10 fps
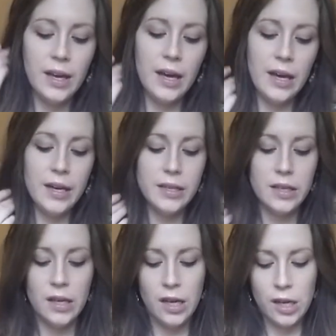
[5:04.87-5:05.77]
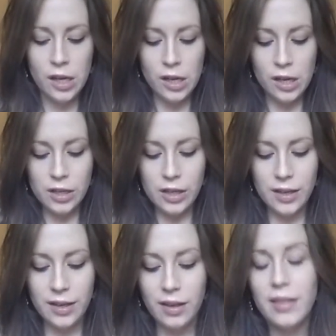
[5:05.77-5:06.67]
And
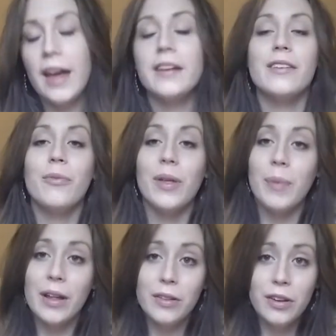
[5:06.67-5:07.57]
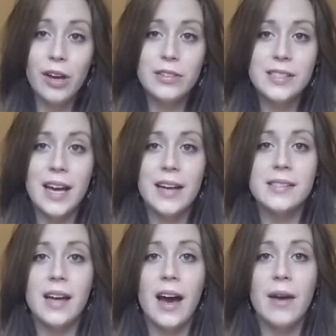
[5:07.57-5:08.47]
then with my glucose
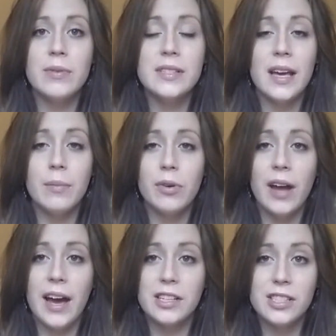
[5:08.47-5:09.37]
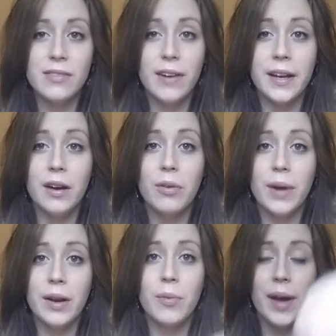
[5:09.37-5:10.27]
test, I was able to actually find out right